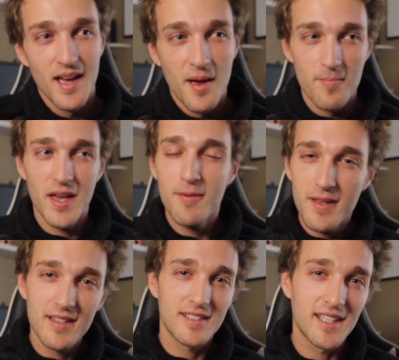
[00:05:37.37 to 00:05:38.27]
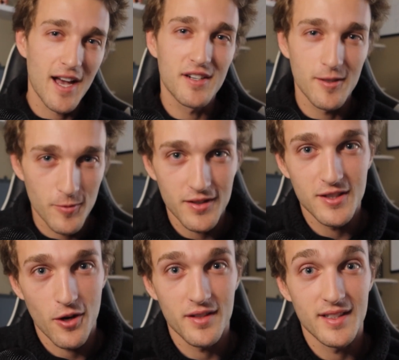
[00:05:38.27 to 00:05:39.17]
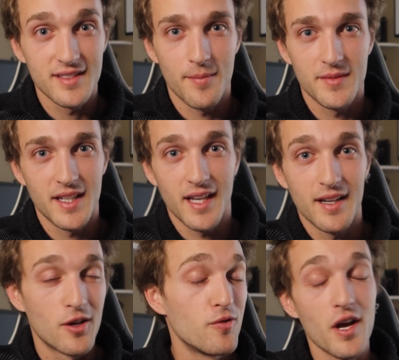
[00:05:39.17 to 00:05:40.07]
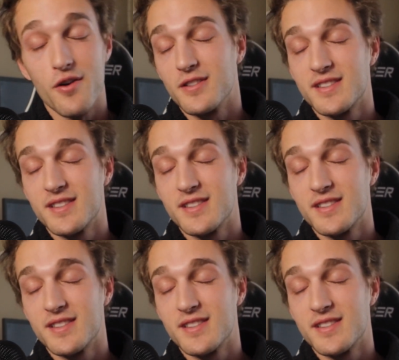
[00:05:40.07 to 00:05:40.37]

maybe this account can really turn into something and who knows,